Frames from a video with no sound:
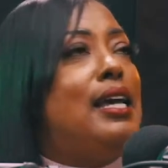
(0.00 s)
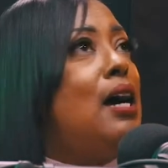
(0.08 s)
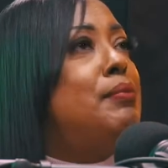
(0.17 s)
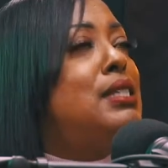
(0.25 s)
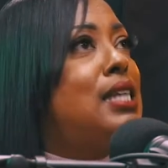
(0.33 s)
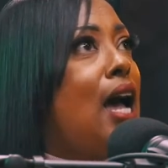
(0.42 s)

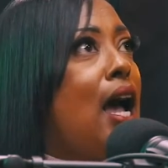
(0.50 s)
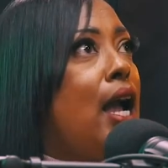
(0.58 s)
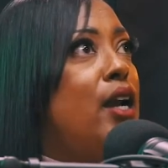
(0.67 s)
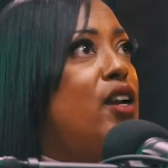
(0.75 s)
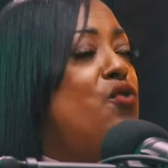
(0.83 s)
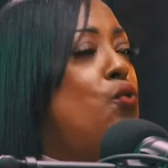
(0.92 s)
I'm
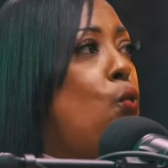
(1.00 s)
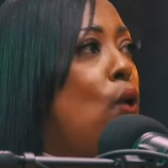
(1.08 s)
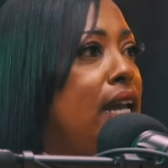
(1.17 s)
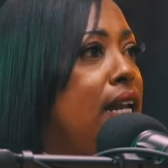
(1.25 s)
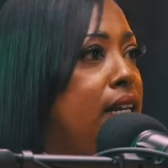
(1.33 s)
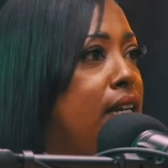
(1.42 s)
tired of
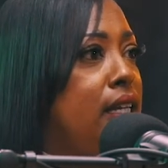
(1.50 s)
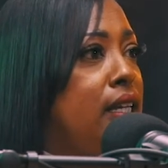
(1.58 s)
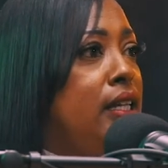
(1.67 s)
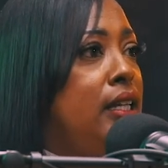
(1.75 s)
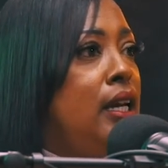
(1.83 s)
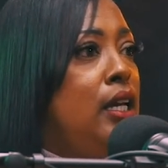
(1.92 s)
waiting.
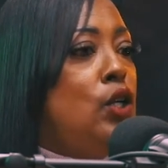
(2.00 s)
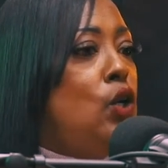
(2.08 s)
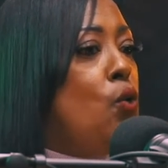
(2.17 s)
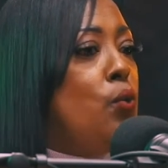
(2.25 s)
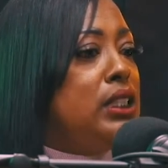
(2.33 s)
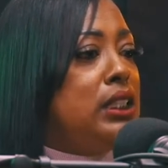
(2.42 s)

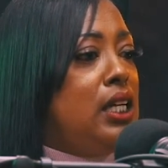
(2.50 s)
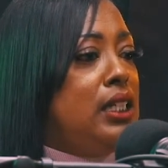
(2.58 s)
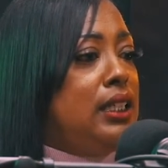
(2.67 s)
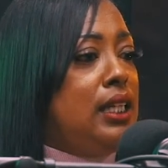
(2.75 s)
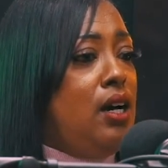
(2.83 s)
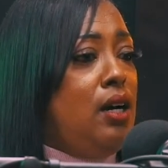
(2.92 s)
No one's going
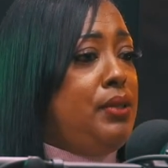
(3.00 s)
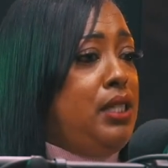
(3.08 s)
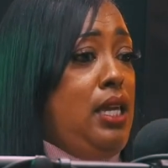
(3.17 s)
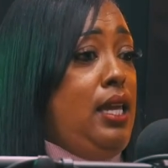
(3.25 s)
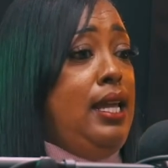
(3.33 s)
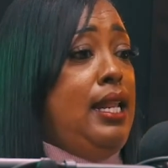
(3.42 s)
to come
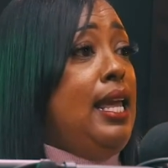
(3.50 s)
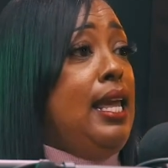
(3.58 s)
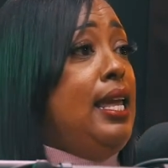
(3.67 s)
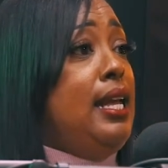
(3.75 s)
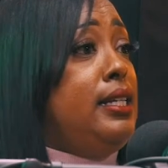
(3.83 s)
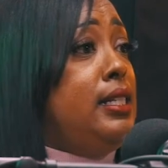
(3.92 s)
and
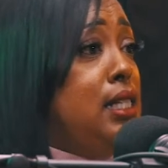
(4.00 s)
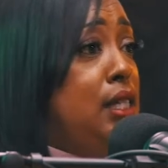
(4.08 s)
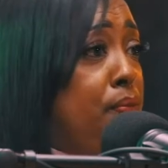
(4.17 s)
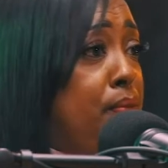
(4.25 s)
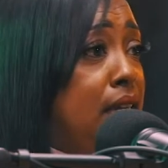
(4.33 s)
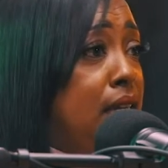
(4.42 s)
hand it
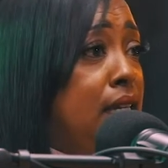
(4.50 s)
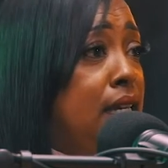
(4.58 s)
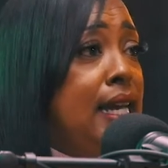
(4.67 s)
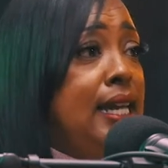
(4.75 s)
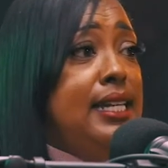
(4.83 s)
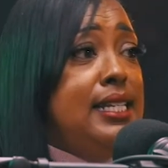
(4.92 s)
to me
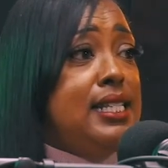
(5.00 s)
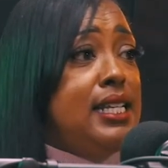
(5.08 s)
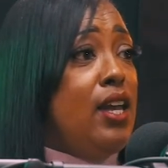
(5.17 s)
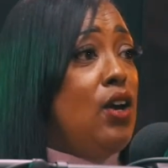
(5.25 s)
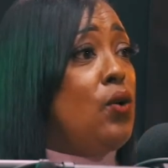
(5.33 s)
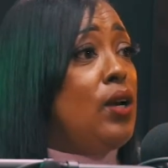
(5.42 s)
and
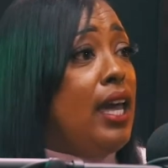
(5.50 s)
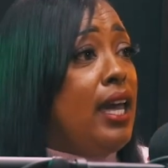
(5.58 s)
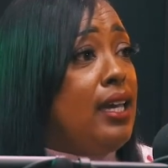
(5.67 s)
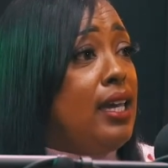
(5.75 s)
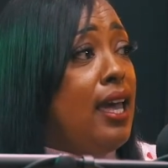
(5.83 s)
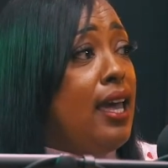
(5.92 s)
say,
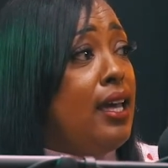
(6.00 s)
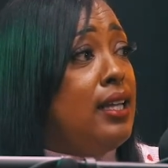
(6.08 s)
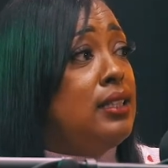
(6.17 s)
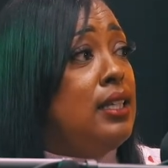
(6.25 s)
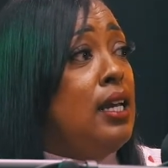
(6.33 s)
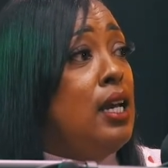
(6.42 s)
okay,
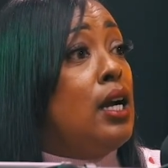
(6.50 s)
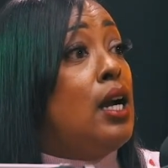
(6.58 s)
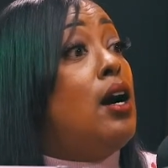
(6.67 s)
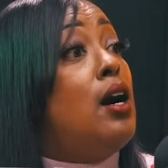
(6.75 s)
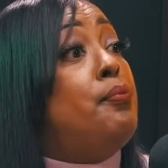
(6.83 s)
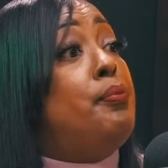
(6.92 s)
yes,
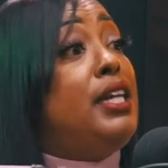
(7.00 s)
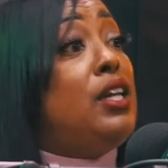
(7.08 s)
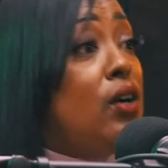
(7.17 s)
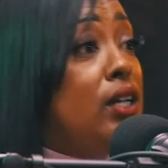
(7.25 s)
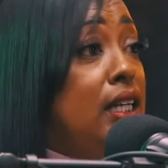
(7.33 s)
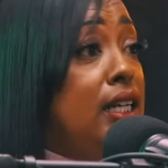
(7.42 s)
come be
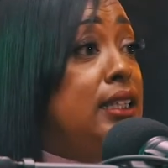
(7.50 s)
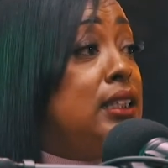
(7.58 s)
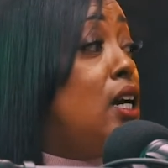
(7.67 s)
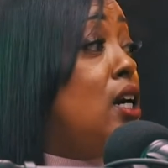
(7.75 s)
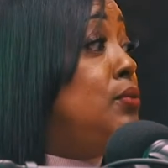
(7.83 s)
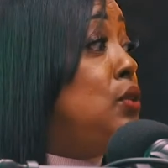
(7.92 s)
on this,
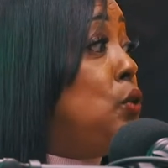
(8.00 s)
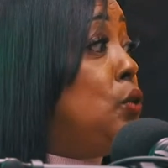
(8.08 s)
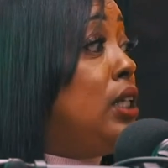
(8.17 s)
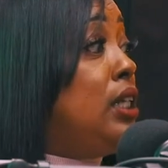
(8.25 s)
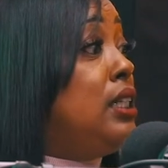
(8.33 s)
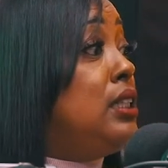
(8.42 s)
come
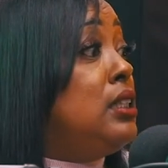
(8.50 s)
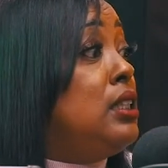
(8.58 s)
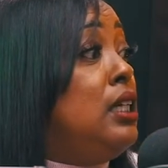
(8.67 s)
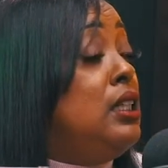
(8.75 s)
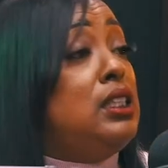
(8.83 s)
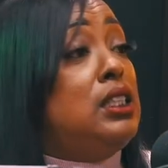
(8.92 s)
do this
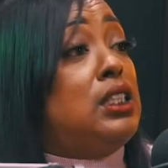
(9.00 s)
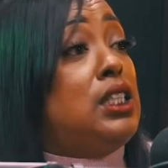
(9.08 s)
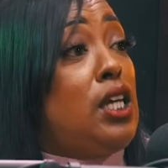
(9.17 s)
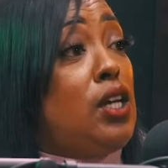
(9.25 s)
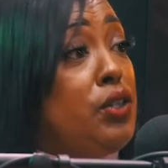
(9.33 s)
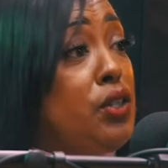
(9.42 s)
to
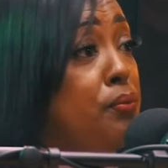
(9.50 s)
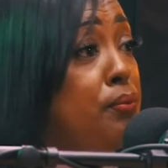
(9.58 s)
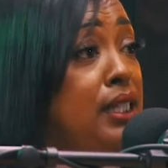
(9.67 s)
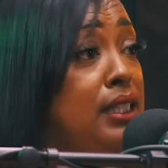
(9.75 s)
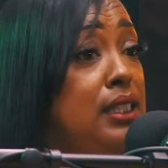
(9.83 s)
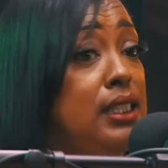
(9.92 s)
scale your
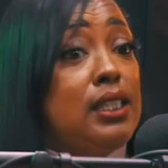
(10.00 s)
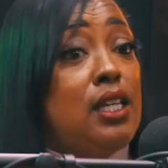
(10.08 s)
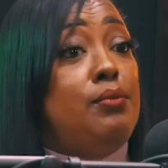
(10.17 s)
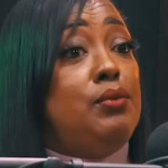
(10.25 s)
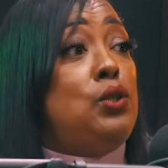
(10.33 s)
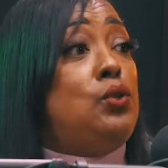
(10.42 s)
business,
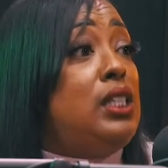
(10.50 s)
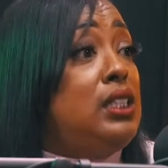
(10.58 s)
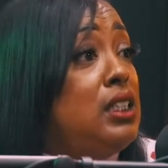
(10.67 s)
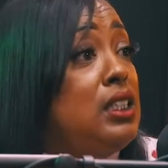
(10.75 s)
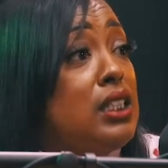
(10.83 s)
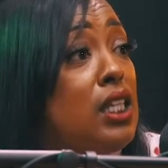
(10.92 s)
come do
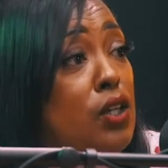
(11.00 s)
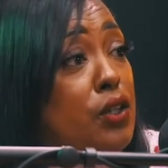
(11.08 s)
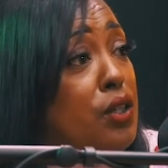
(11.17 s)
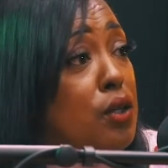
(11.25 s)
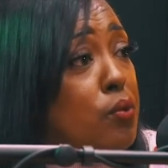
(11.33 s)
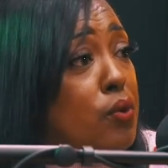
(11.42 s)
this to scale
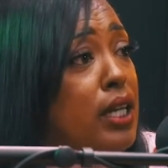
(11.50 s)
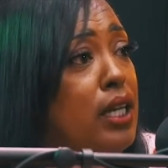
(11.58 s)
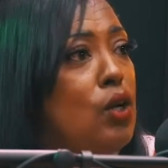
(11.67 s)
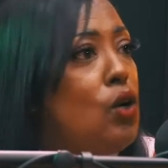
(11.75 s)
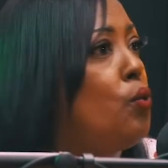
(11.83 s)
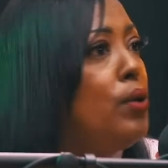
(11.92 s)
your
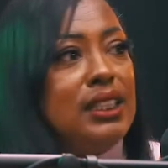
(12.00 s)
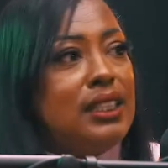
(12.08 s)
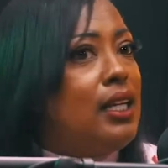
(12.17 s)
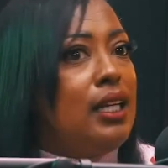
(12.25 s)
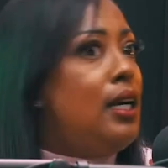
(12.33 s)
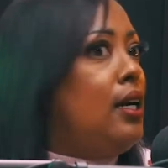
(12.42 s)
brand. No one's
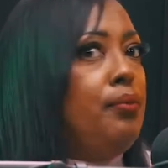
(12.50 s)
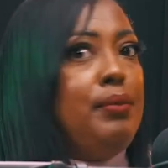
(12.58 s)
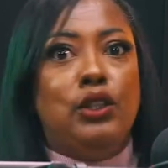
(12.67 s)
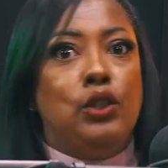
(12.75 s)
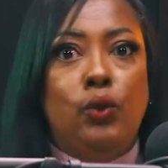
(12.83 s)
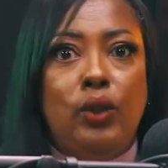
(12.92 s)
going to come
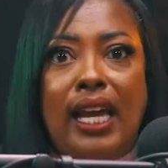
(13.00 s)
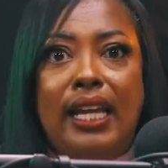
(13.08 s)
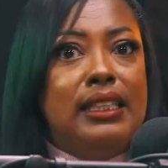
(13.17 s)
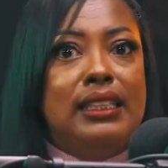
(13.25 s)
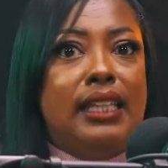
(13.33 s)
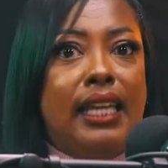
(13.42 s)
and do
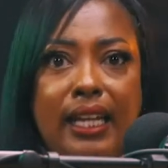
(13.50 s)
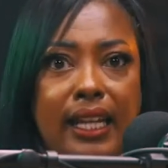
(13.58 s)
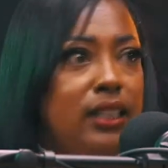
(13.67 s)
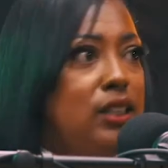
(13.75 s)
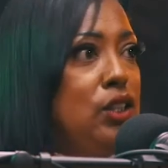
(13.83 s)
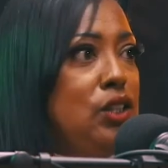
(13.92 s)
that and say
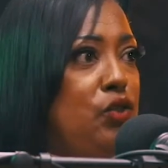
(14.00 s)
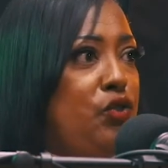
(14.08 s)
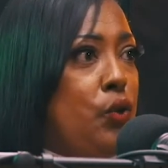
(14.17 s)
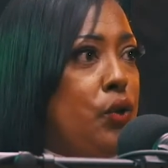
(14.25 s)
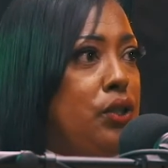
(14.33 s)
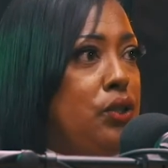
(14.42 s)
that to you
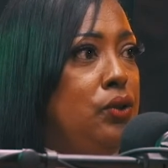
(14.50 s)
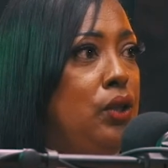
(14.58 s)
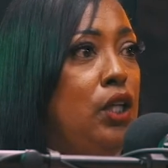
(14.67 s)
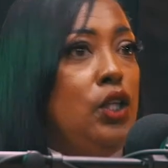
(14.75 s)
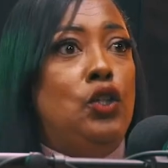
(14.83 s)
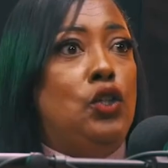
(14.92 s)
for you.
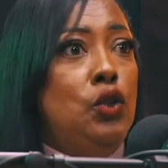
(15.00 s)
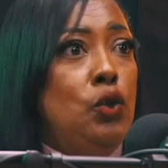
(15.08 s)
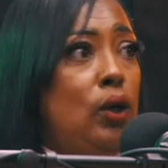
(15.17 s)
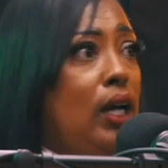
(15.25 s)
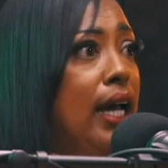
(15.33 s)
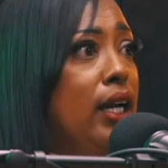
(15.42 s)

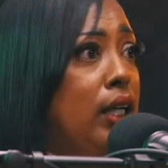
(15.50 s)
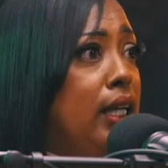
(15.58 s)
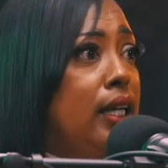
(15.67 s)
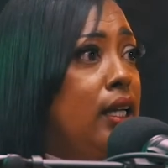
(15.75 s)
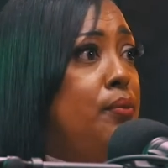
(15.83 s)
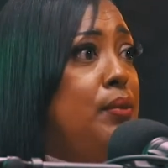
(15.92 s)
You got to
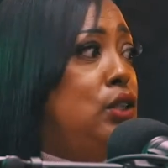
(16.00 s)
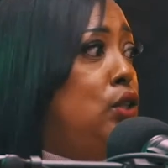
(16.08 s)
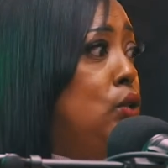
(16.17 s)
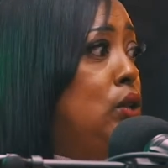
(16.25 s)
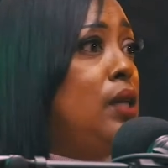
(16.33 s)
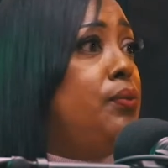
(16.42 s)
get up and
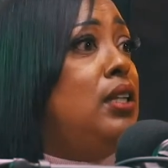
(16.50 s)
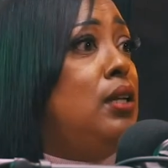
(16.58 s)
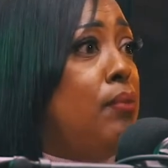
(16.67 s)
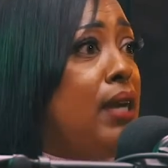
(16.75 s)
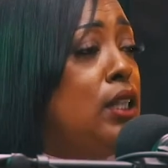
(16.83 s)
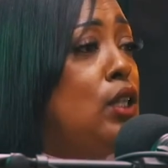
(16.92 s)
do something
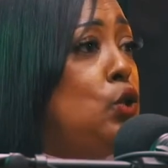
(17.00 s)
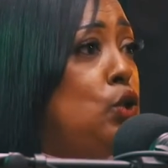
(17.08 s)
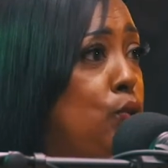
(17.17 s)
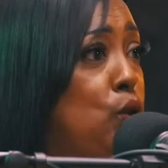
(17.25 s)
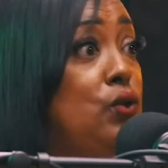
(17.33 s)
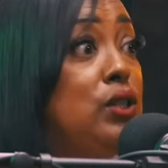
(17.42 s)
and make
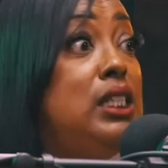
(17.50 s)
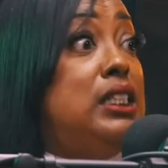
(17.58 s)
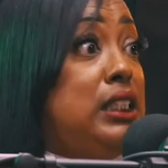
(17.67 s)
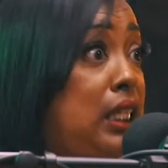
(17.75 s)
those moves and